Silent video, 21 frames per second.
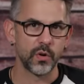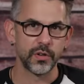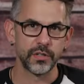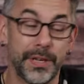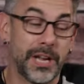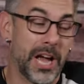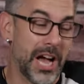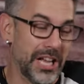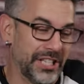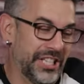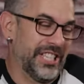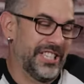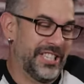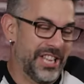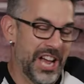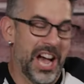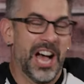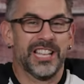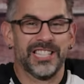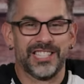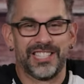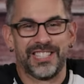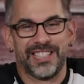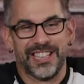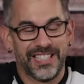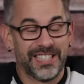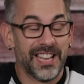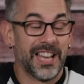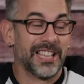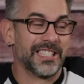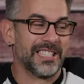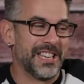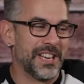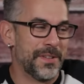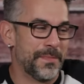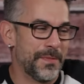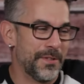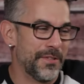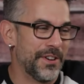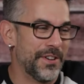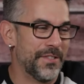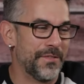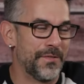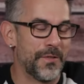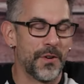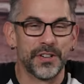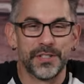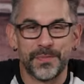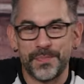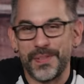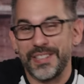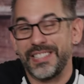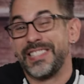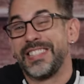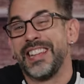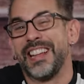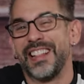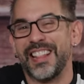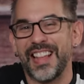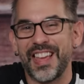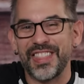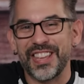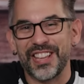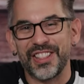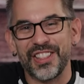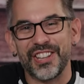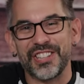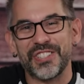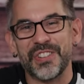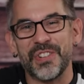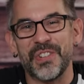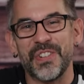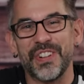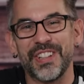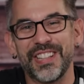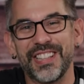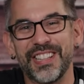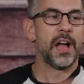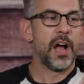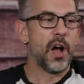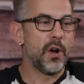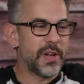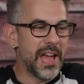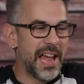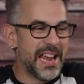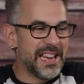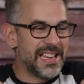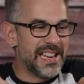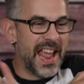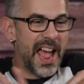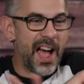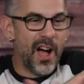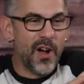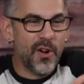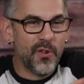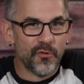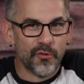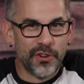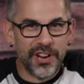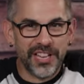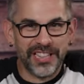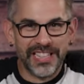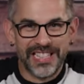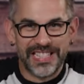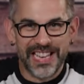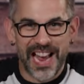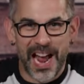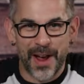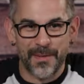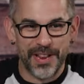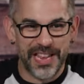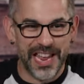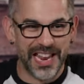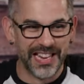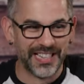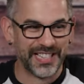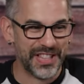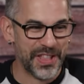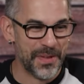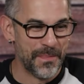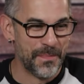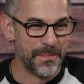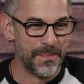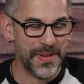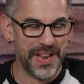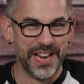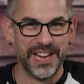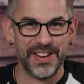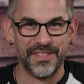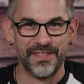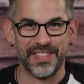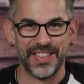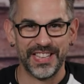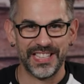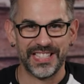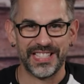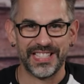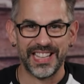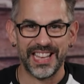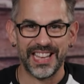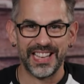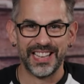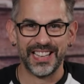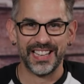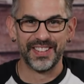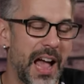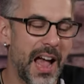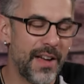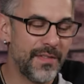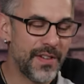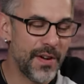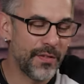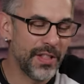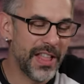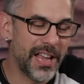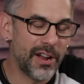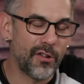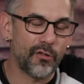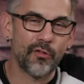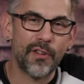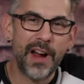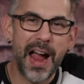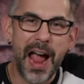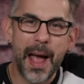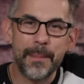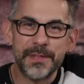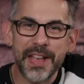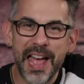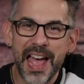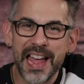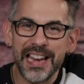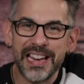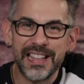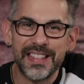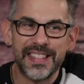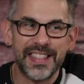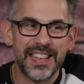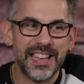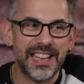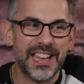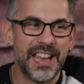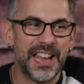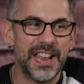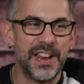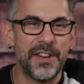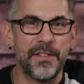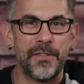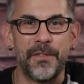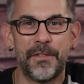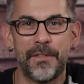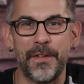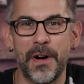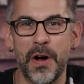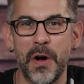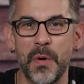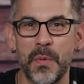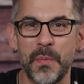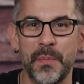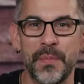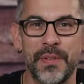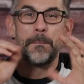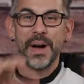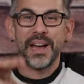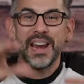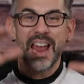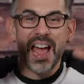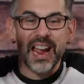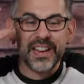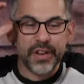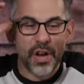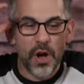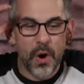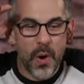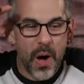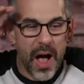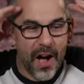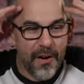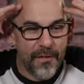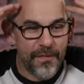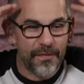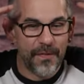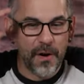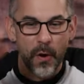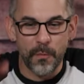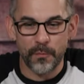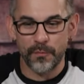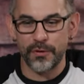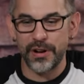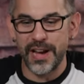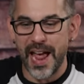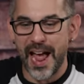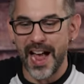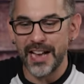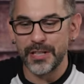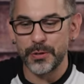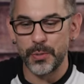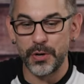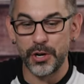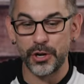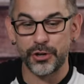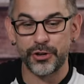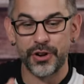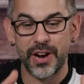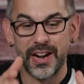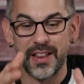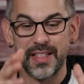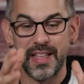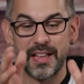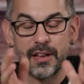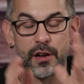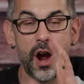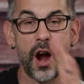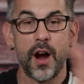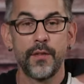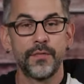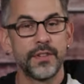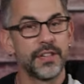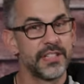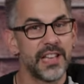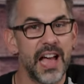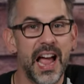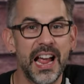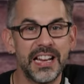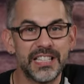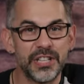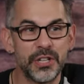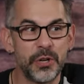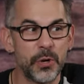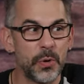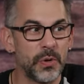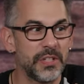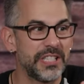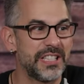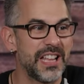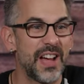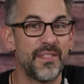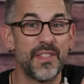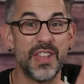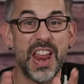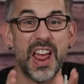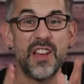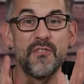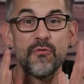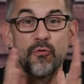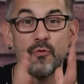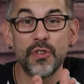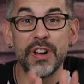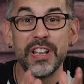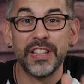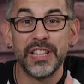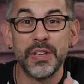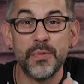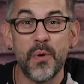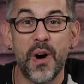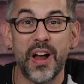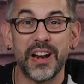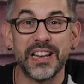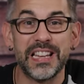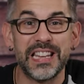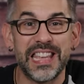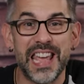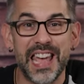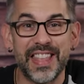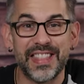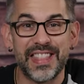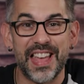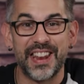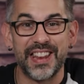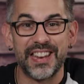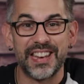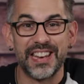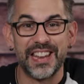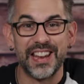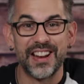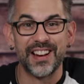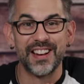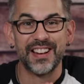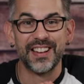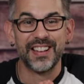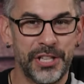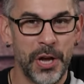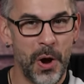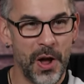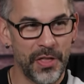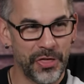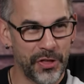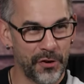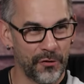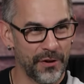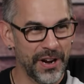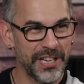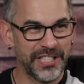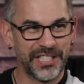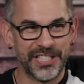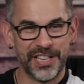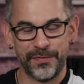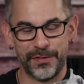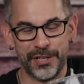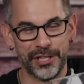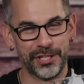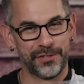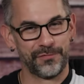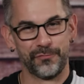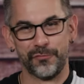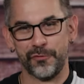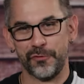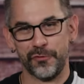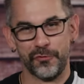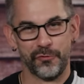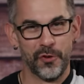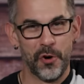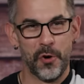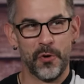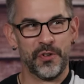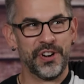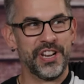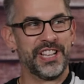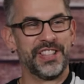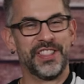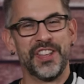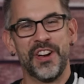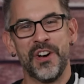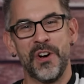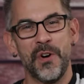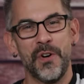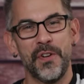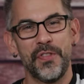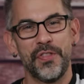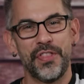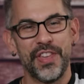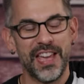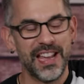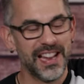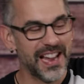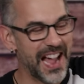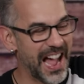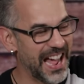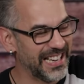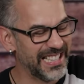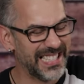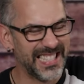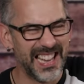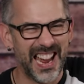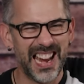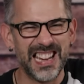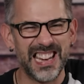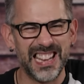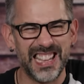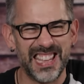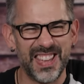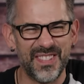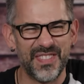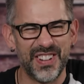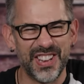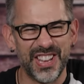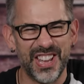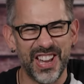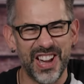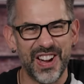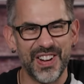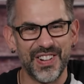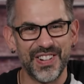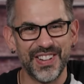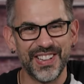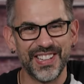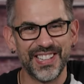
Because it does, it does need to be reinforced, but still, I think it looks cool. Okay, now really time to get into the meat of this thing. I've never like wrapped anything in foam, but I know how foam reacts when you're trying to like carve designs into it and stuff, and I really wanted to get that in here. So at the risk of just ruining the whole thing, I decided to give it a go.